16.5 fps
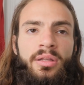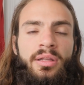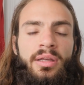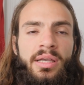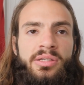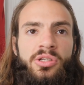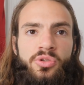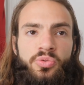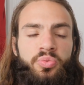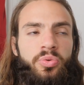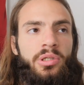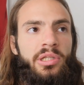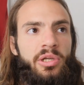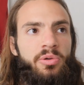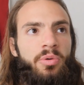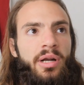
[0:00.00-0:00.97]
Is this
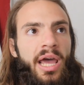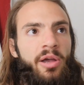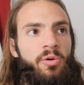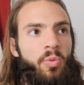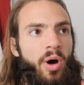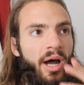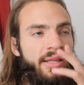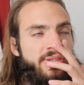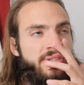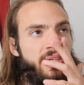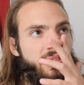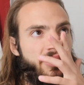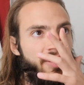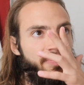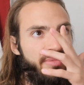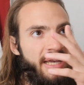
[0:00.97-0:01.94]
really what I want? See,
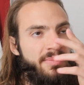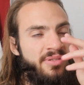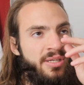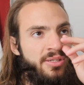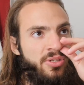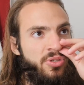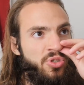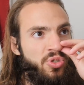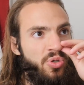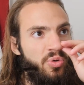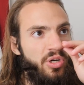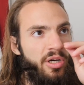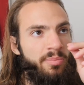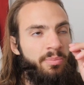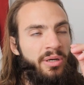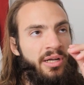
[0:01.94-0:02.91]
sometimes this is so
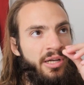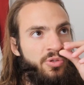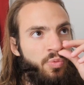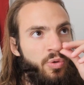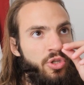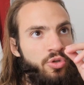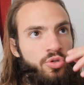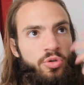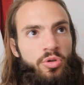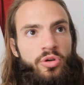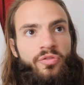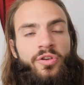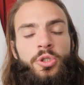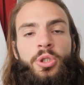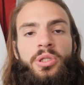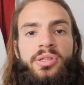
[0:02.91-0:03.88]
good because when you do your
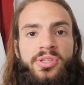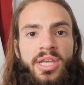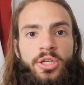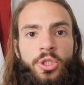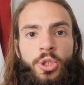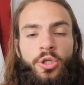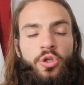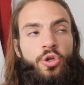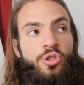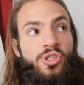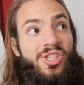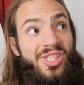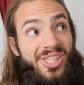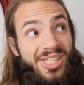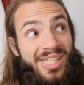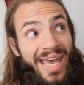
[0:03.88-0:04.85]
visualization, you're
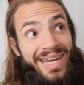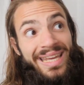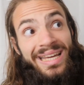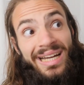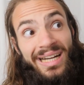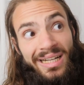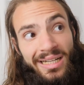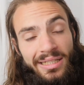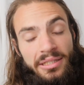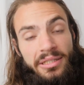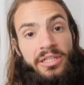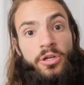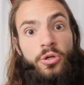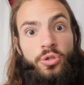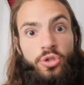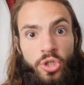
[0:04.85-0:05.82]
setting a
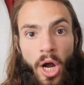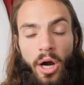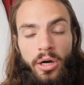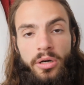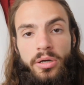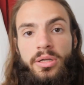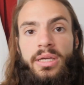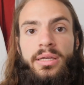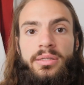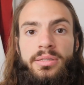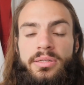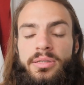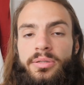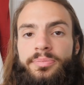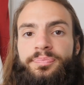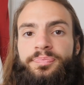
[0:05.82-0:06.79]
clear target.